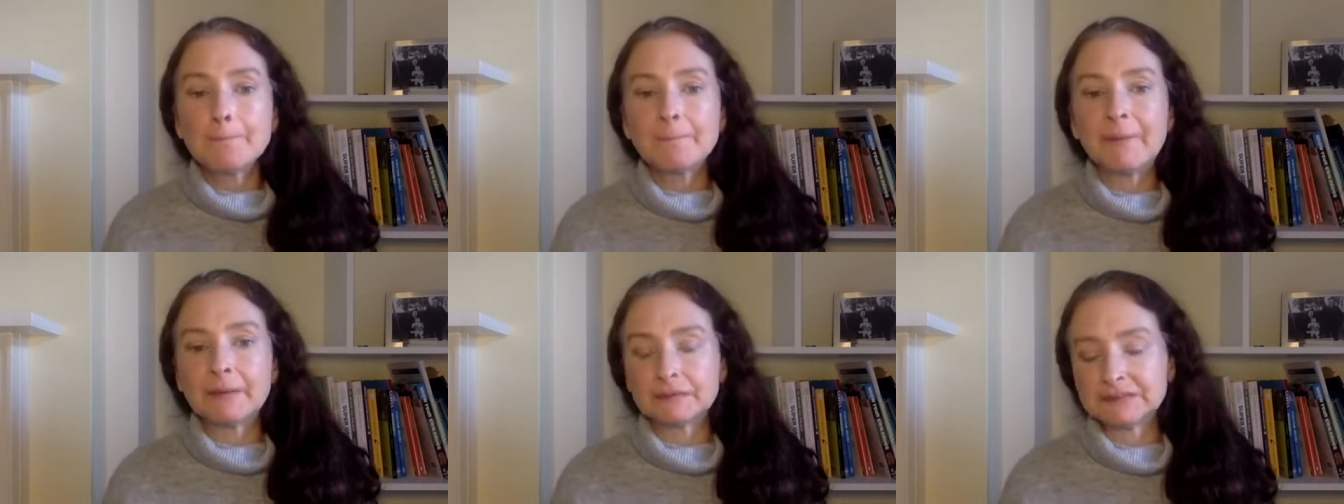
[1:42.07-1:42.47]

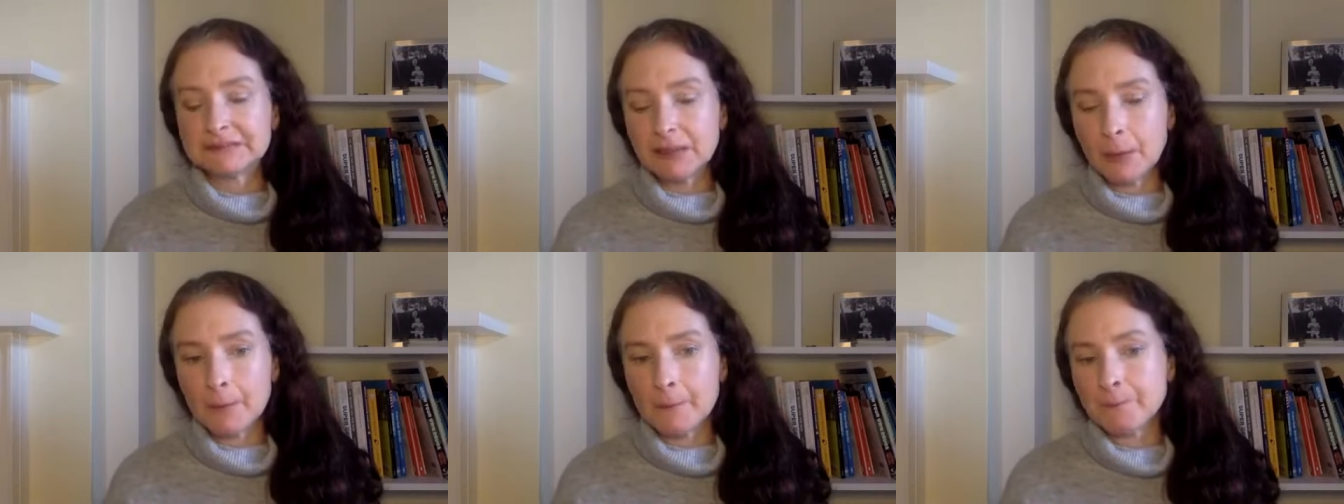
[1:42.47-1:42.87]
But
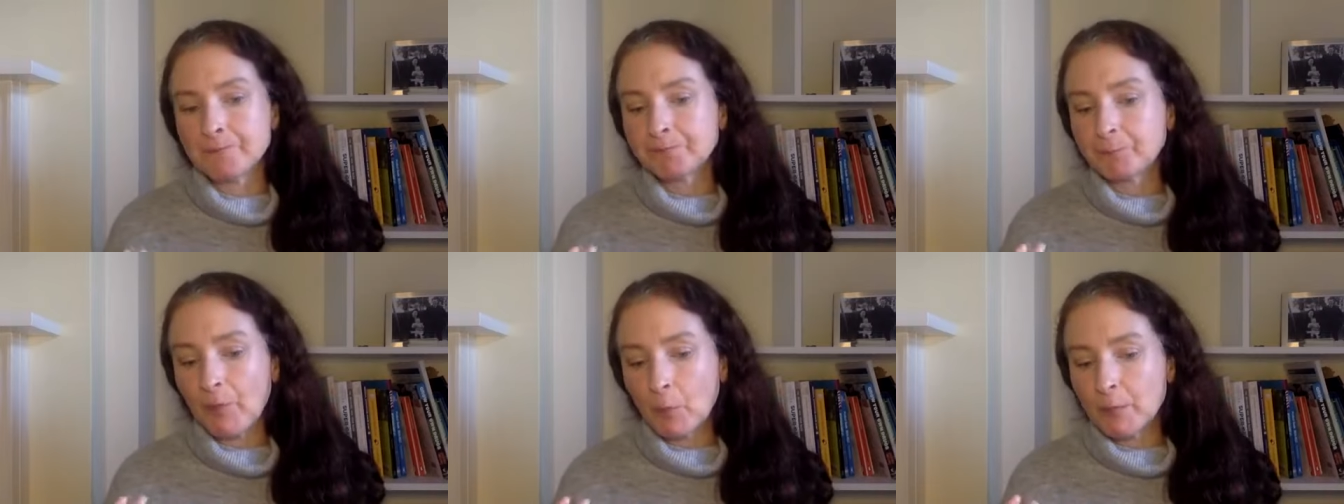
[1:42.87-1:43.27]

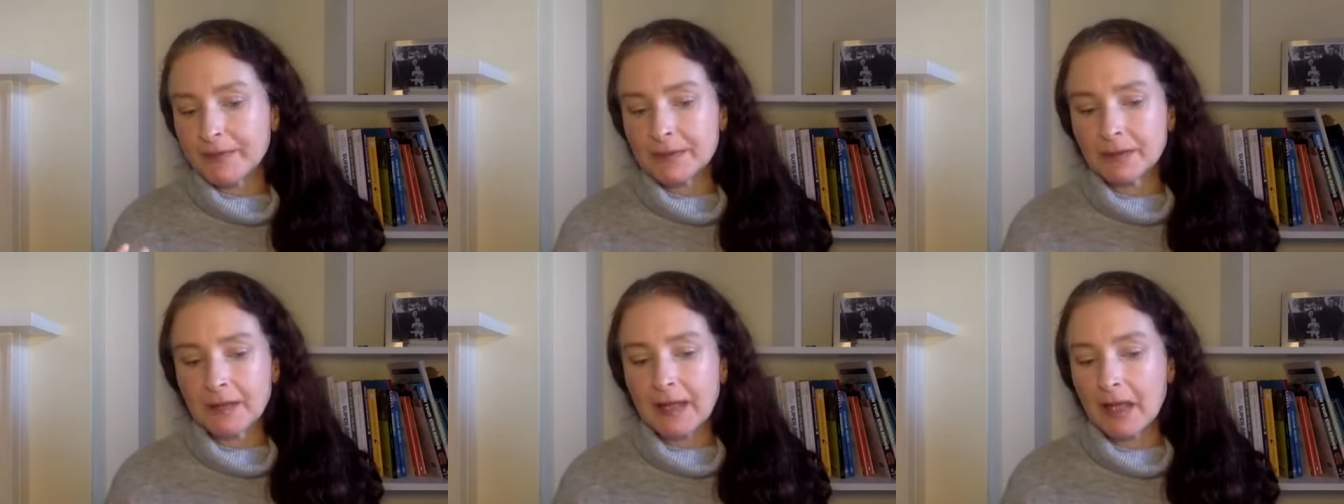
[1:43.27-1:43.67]
we
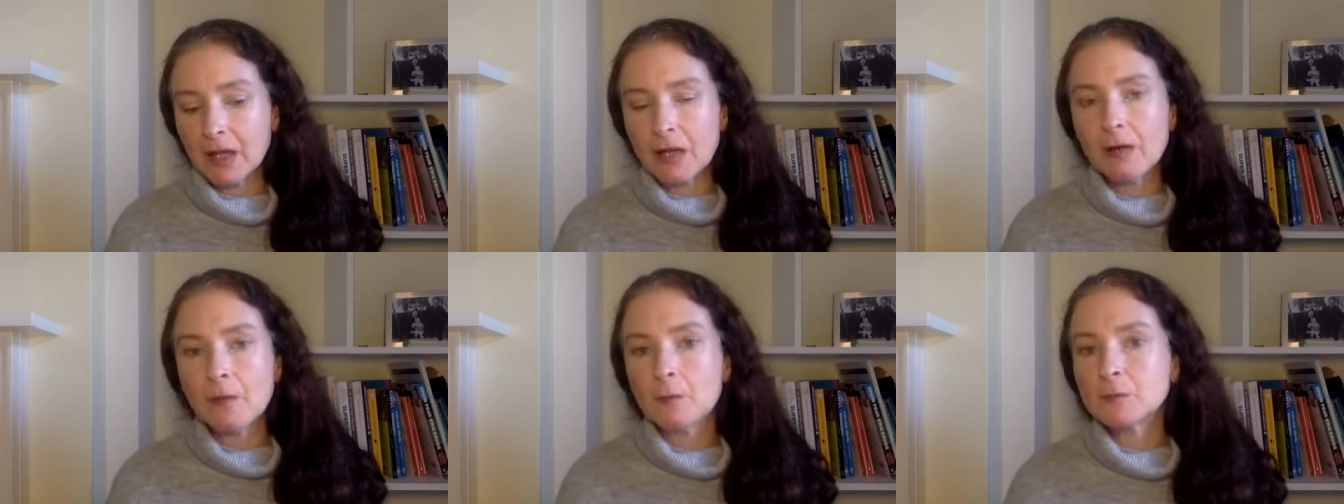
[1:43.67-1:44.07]
can get
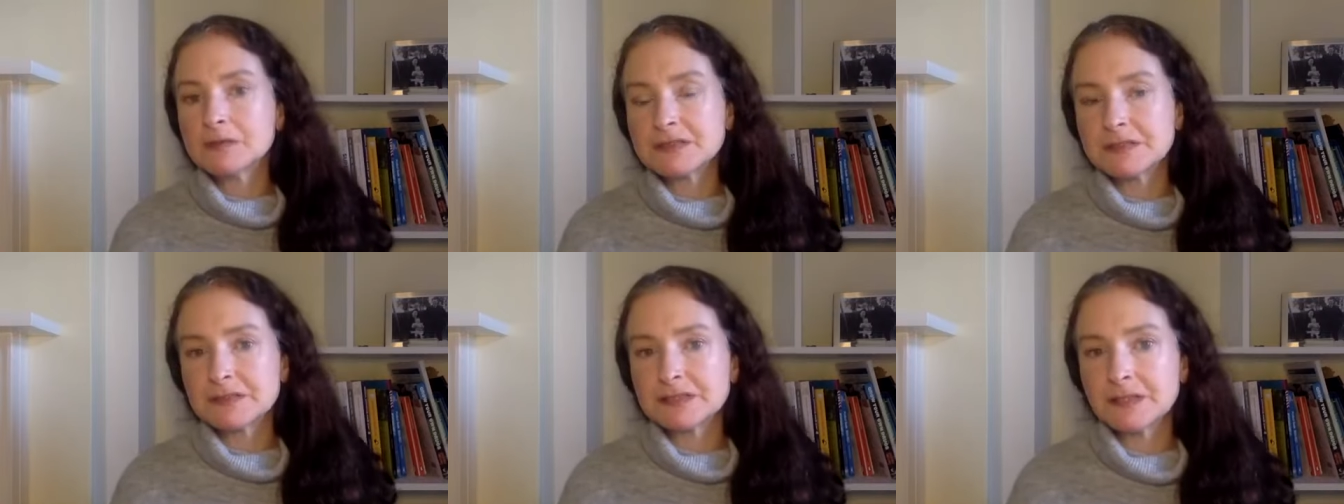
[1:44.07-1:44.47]

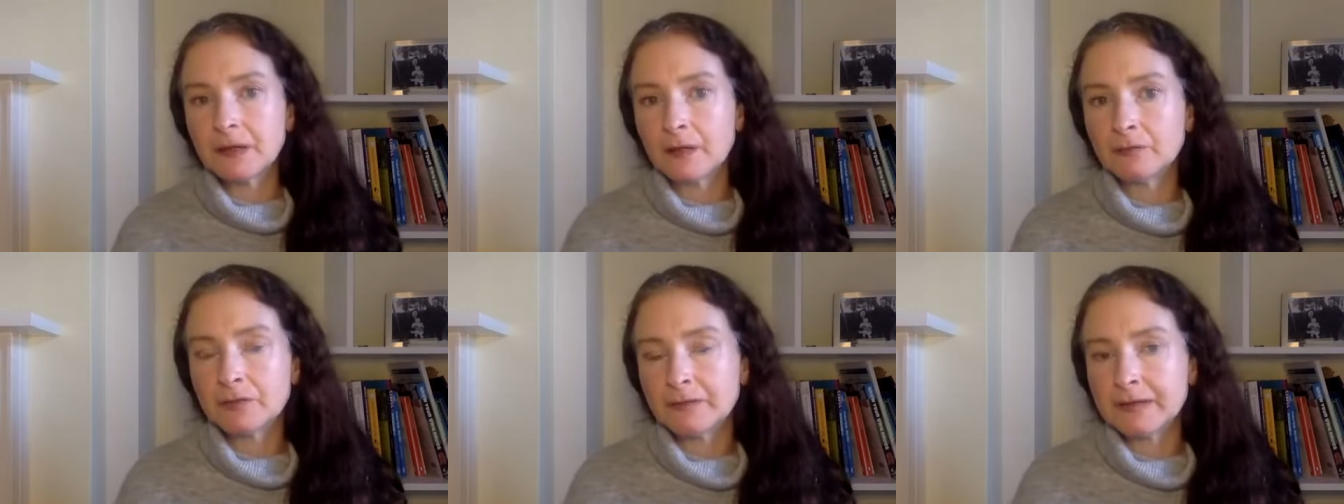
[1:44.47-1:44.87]
colds that
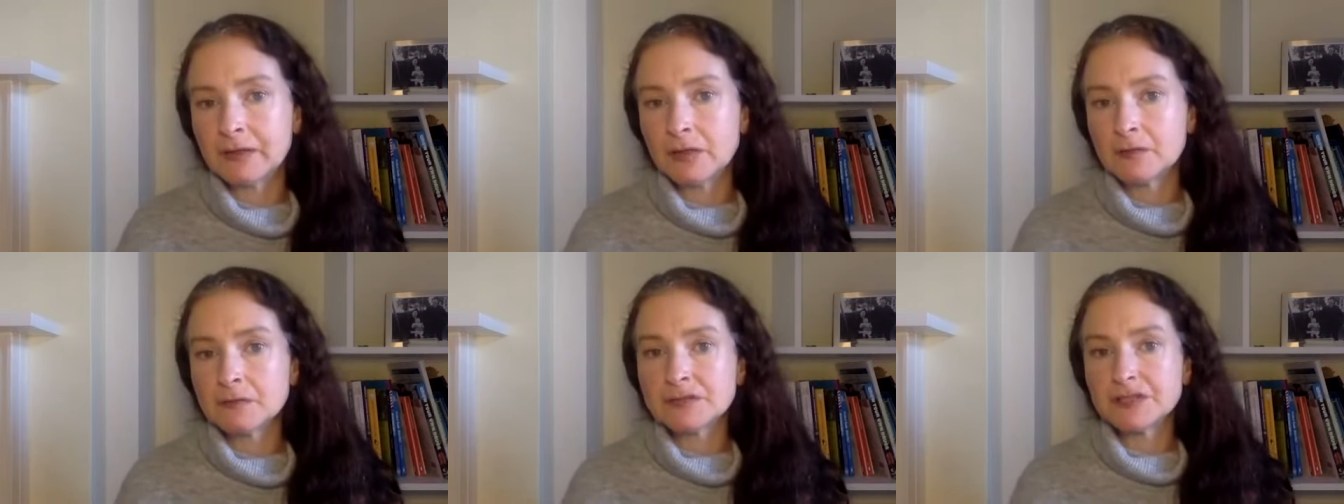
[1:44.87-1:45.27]
turn very
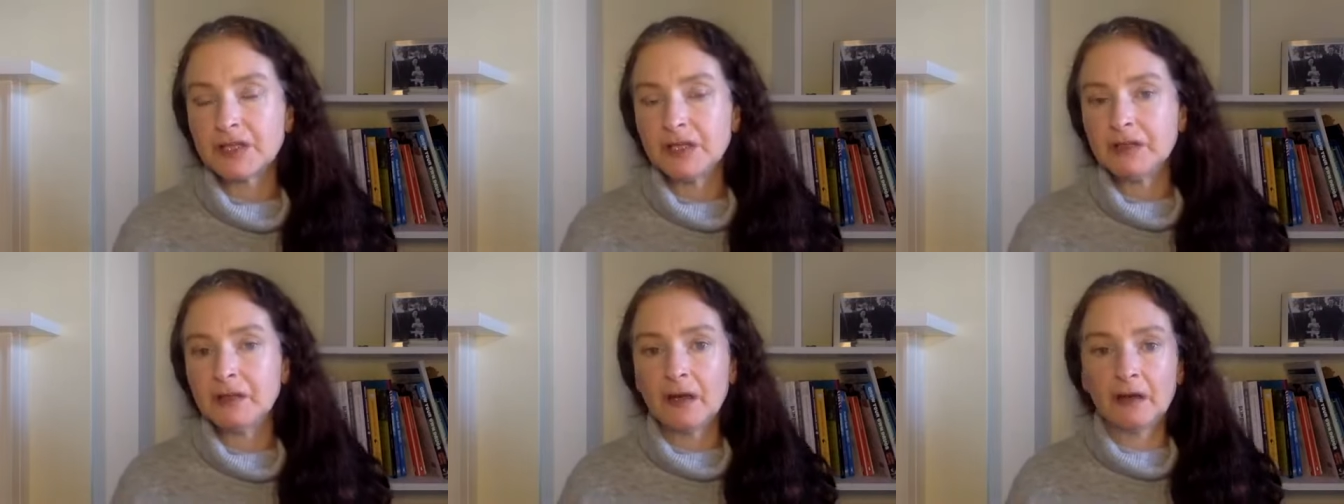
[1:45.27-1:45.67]

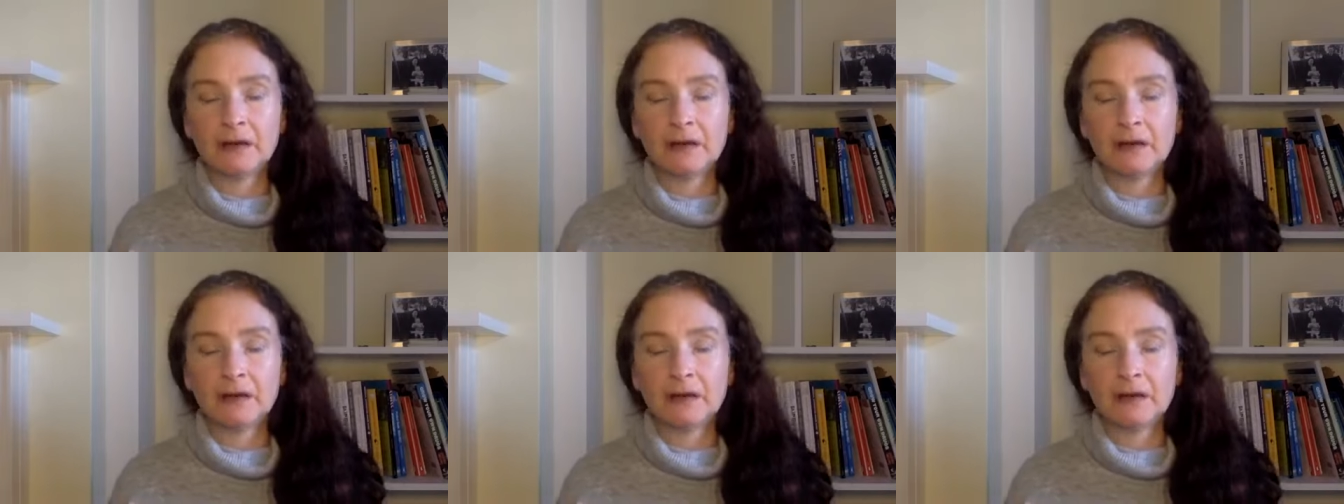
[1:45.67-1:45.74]
nasty,